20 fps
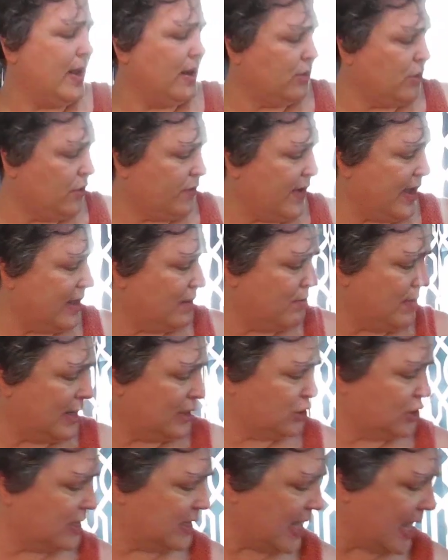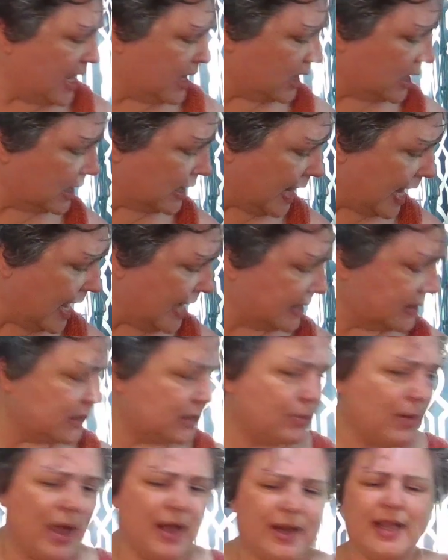I don't know if I had mentioned that in the
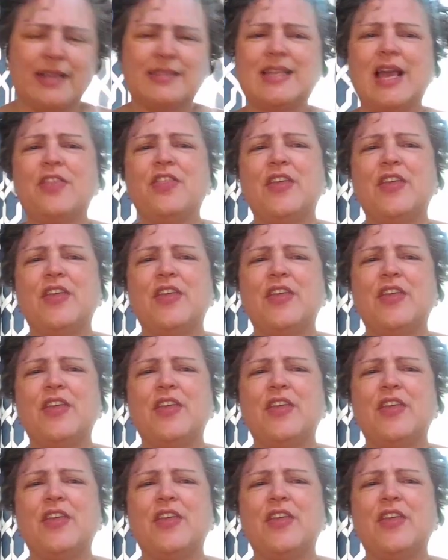last podcast.